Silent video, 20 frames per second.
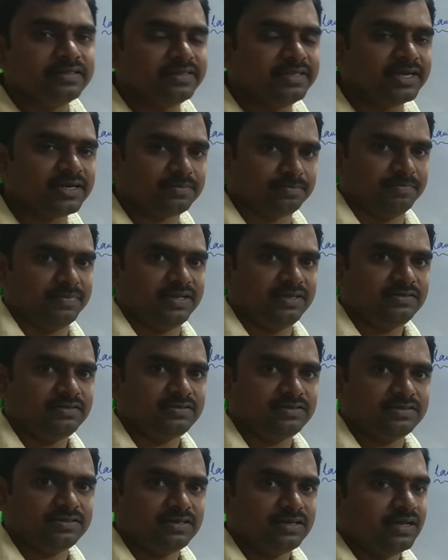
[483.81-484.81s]
That
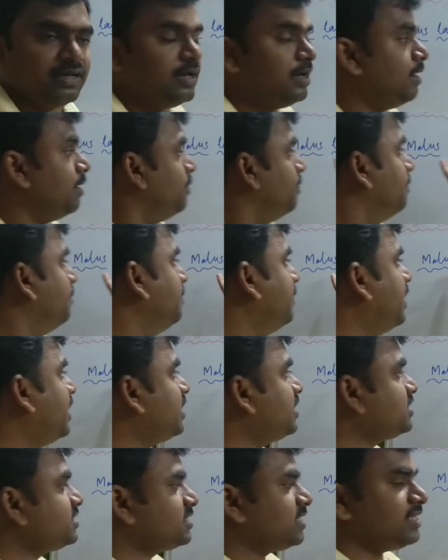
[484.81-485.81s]
means
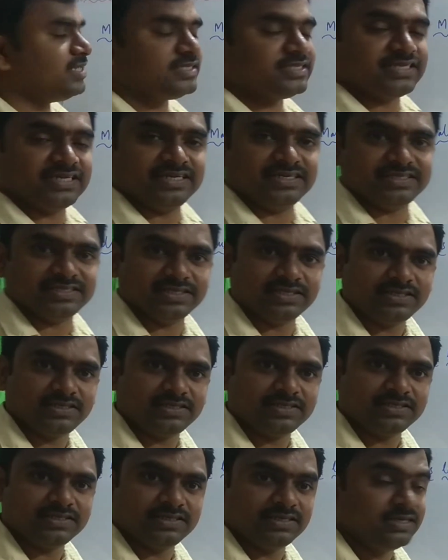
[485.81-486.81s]
Malus's law states
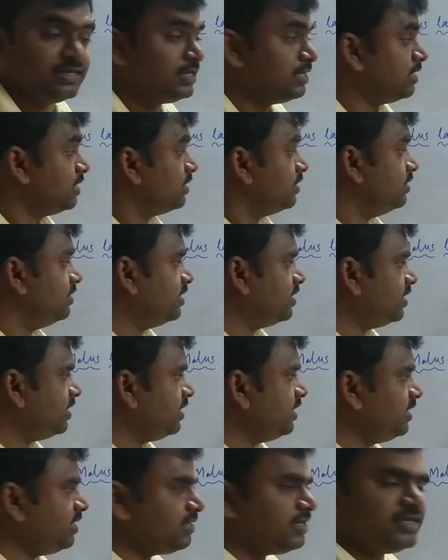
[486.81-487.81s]
that
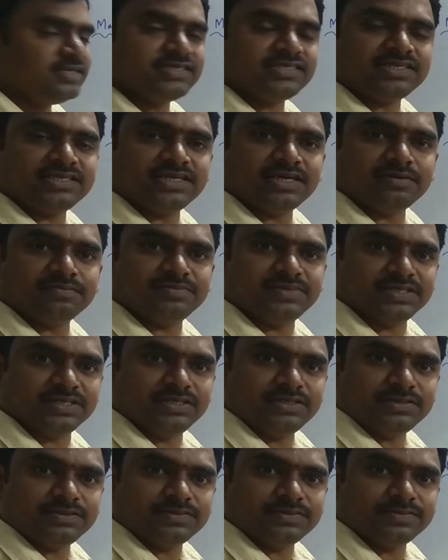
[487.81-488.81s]
the intensity of
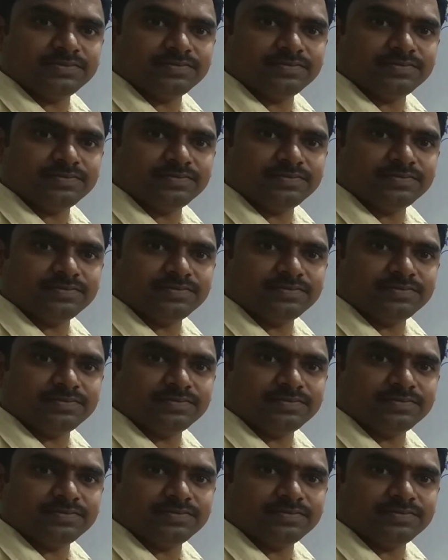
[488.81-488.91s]
the